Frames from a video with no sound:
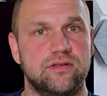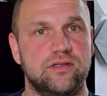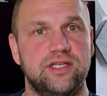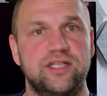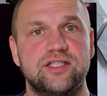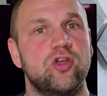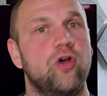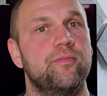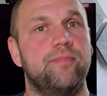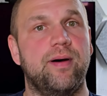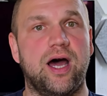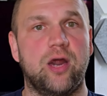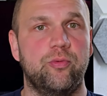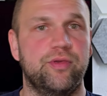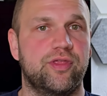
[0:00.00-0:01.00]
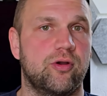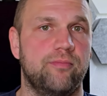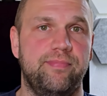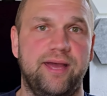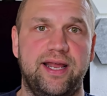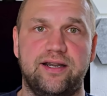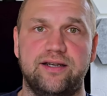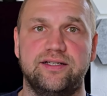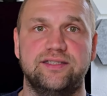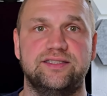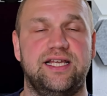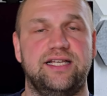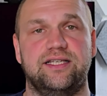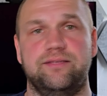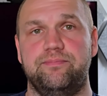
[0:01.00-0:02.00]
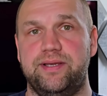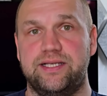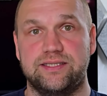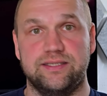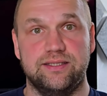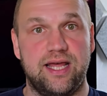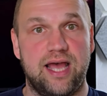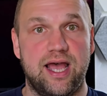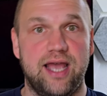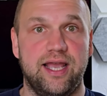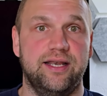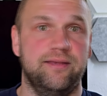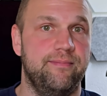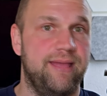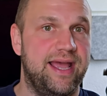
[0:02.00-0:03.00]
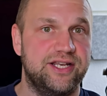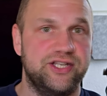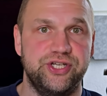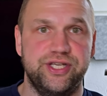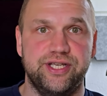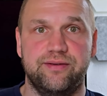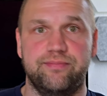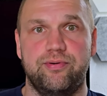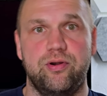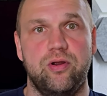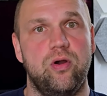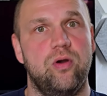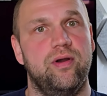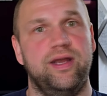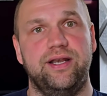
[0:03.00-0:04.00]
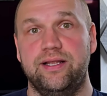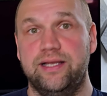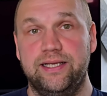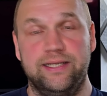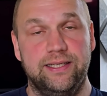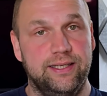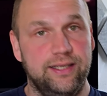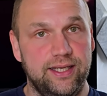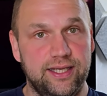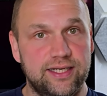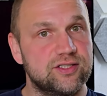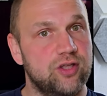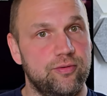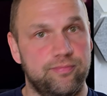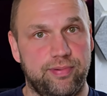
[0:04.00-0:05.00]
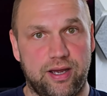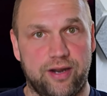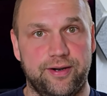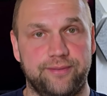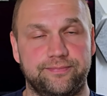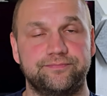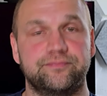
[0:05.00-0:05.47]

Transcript: It is on par with competitors like the Pixel 9, the Magic Pro, and it is on par.